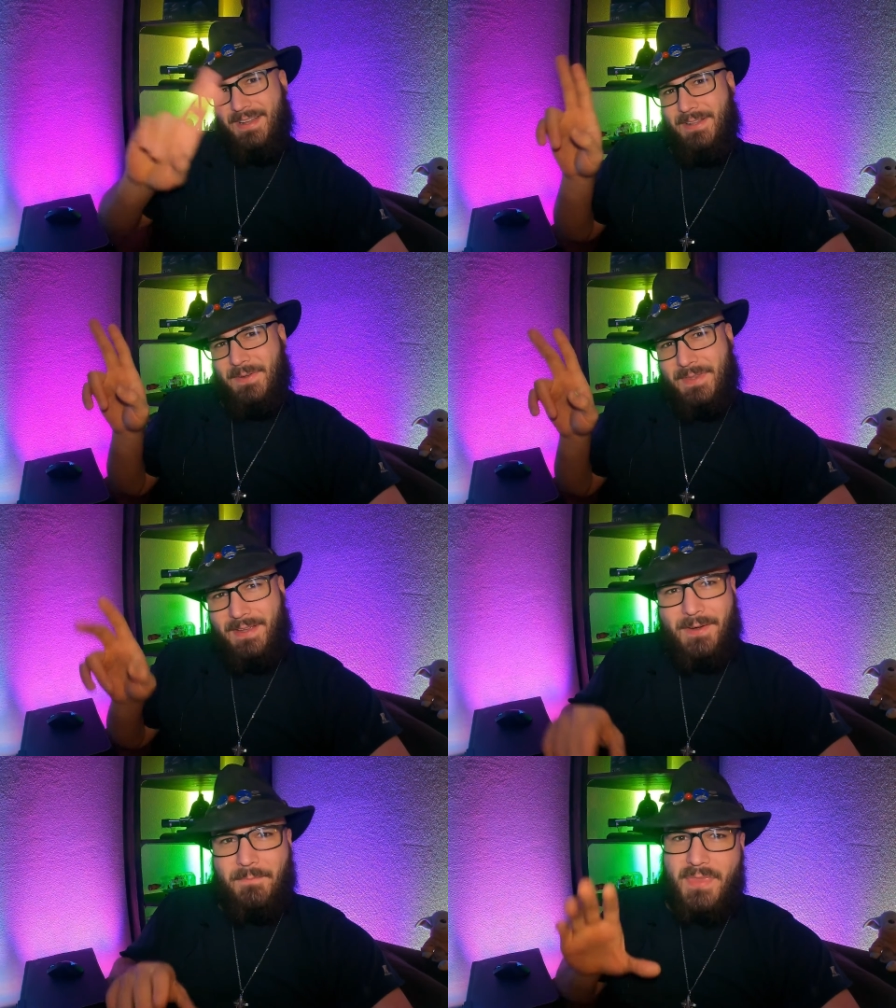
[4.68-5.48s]
Hello
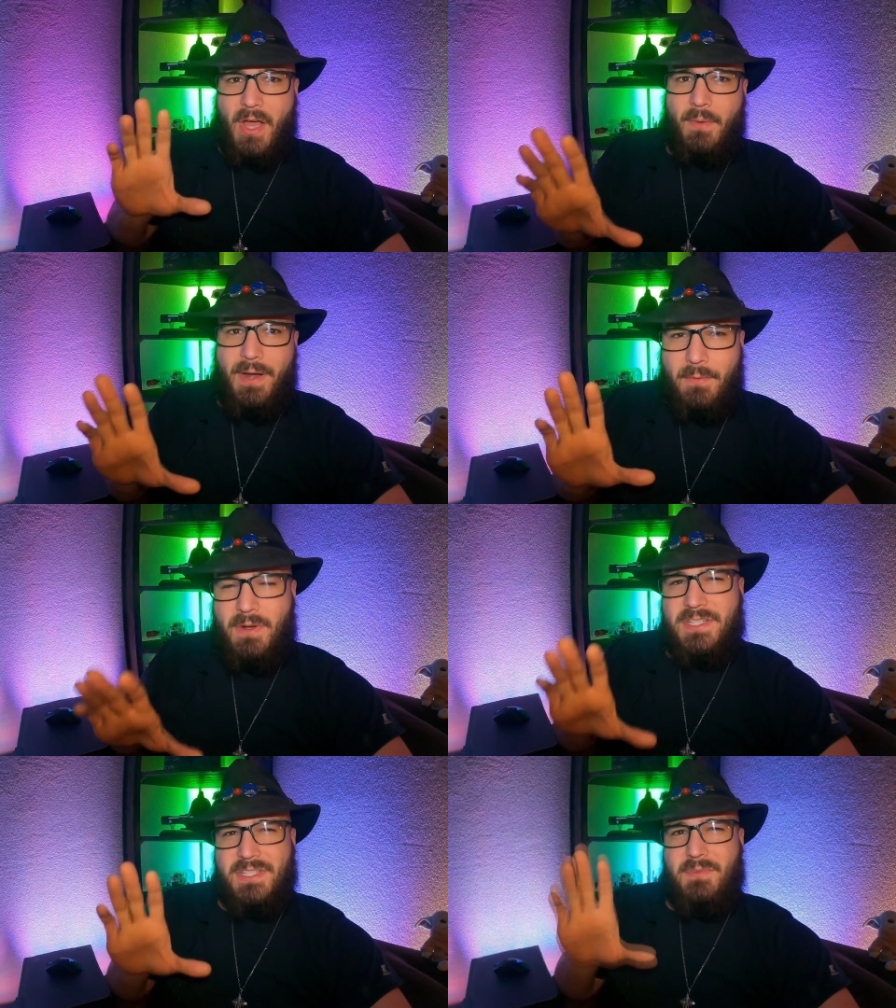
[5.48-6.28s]
there. All right,
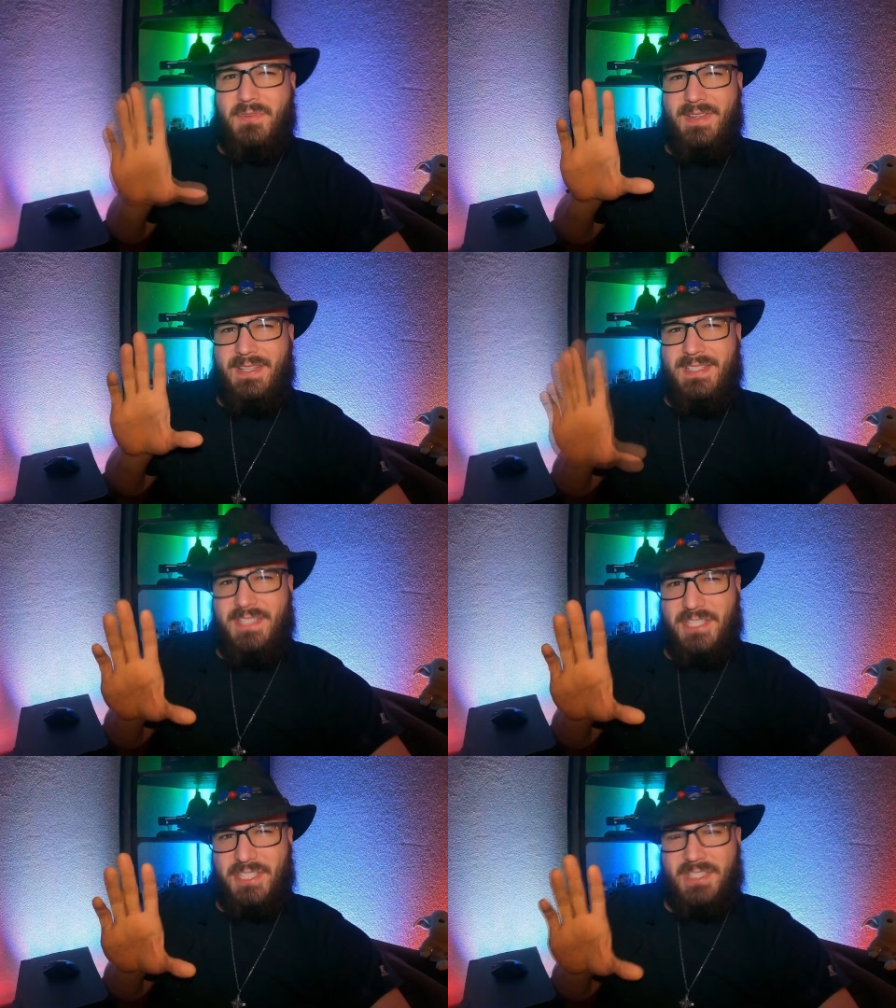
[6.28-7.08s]
watch the movie
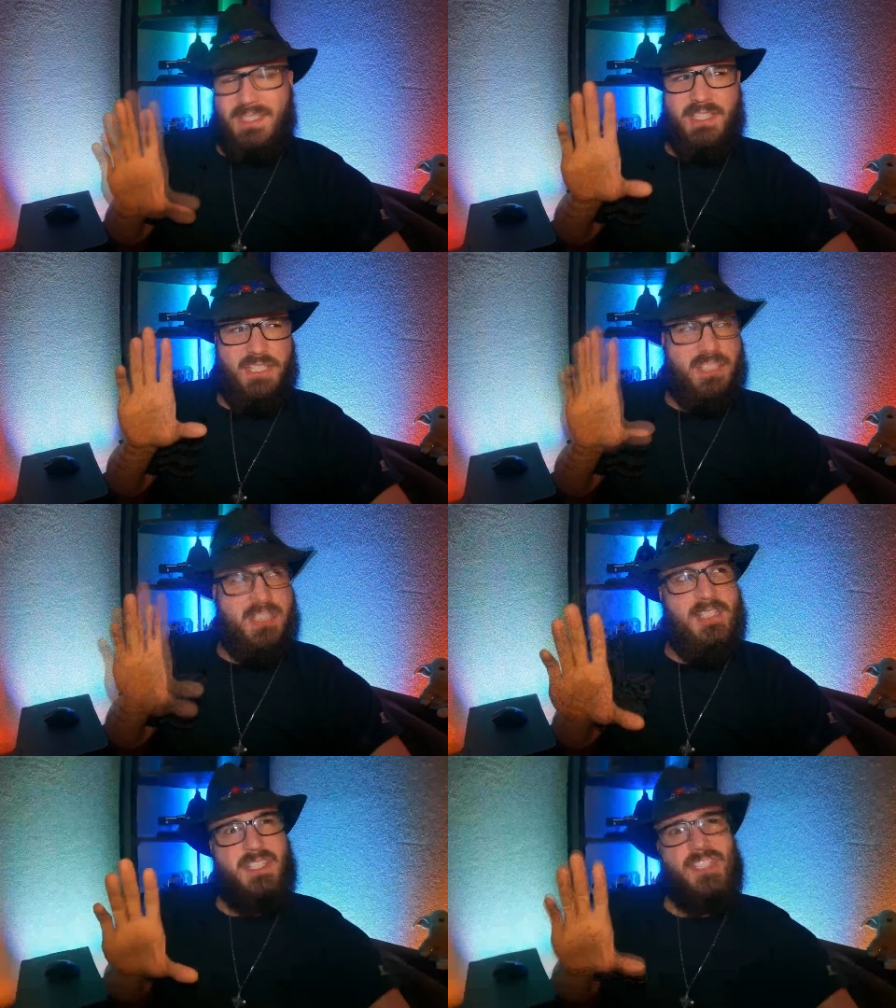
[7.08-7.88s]
Dish
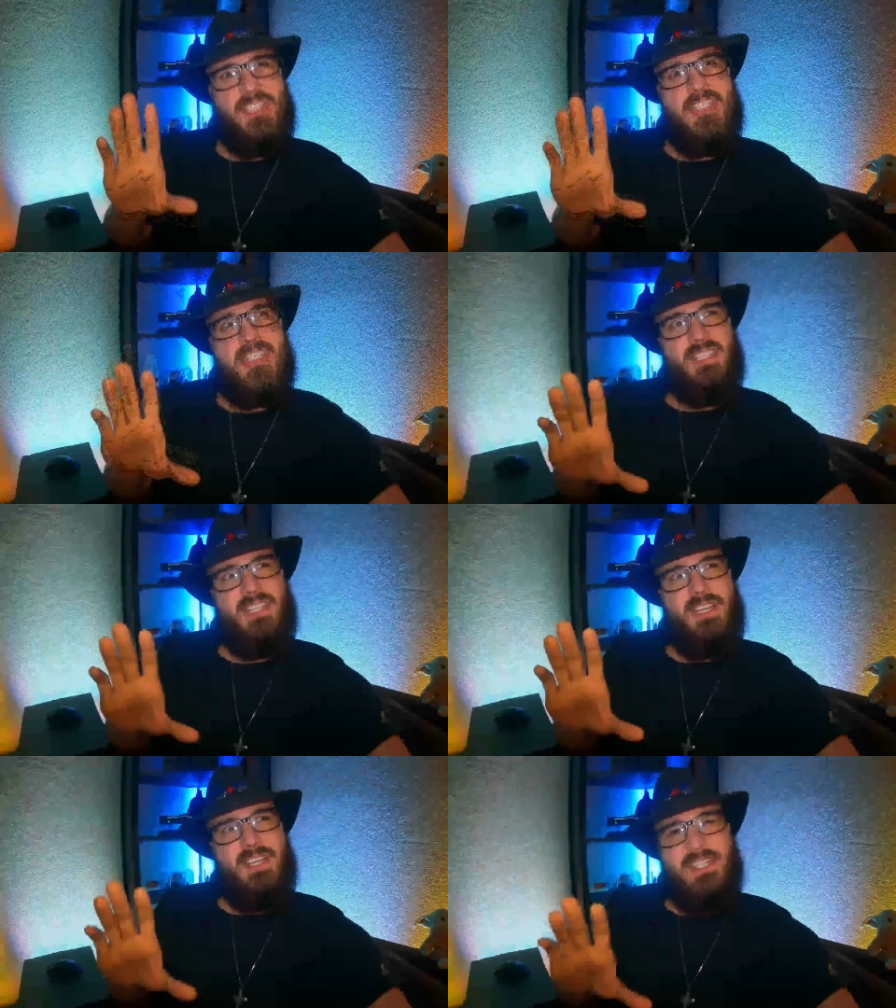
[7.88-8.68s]
Dish Dish
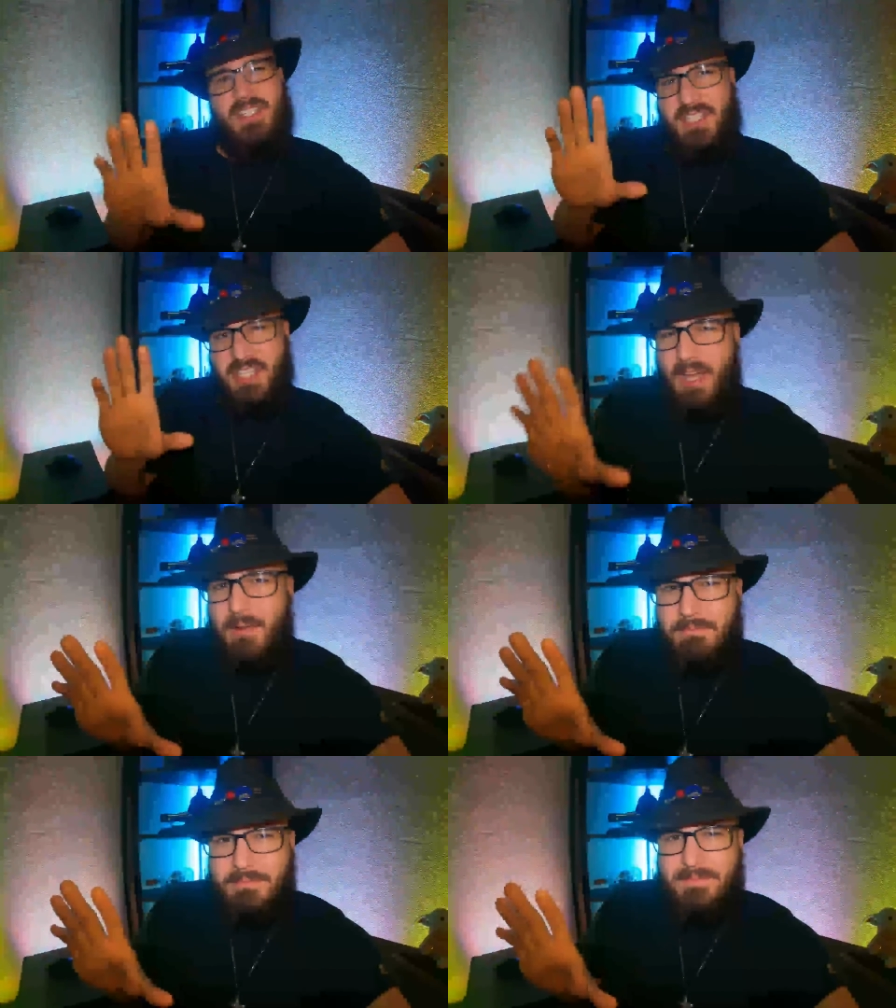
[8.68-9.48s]

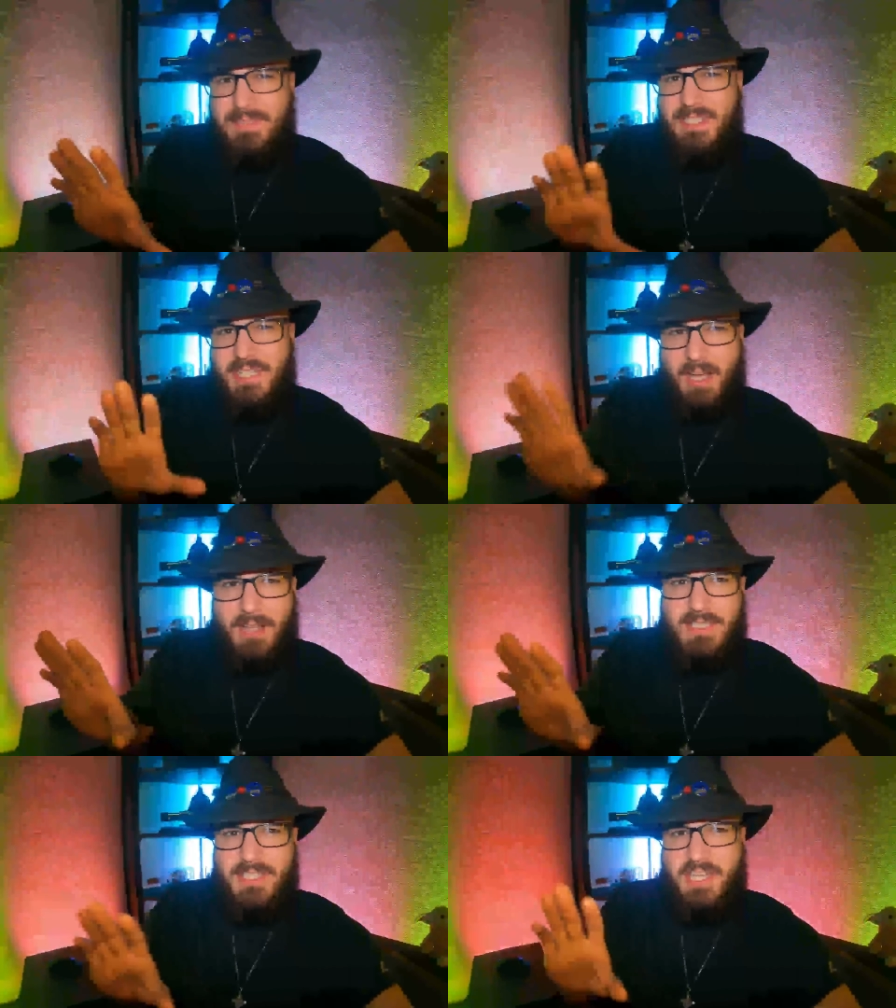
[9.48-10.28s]
Dishyam
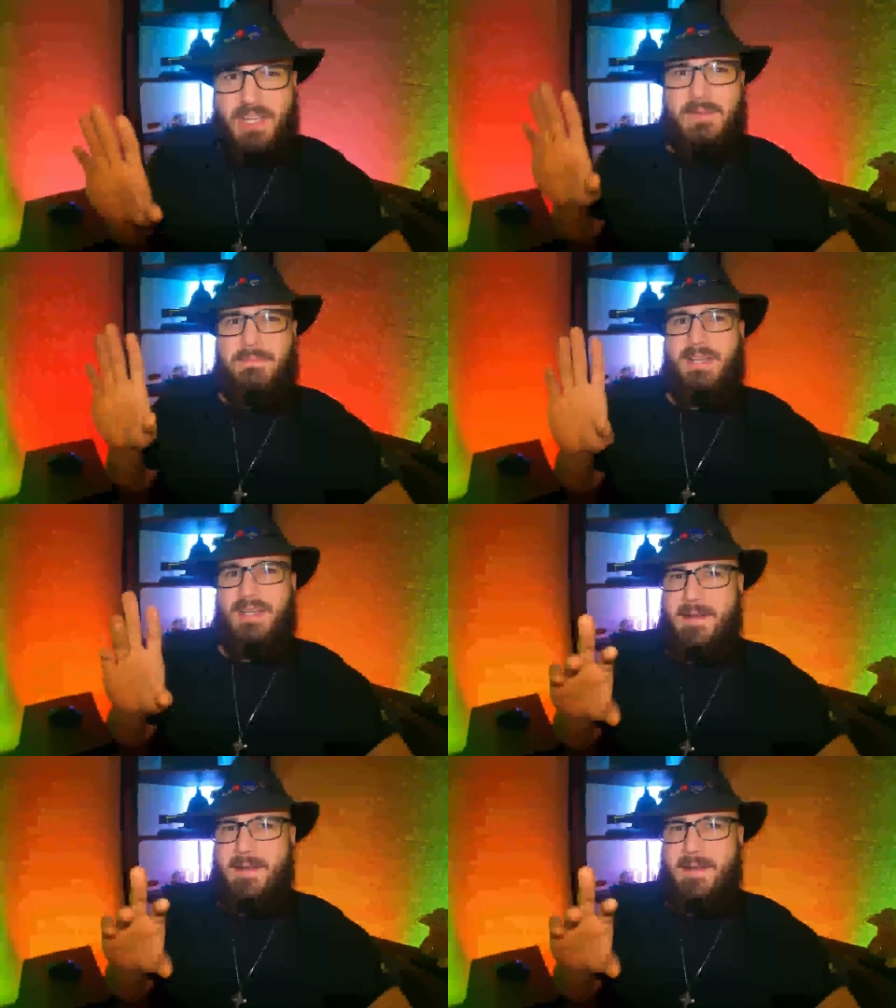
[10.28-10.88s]
Dishyam Dishyam.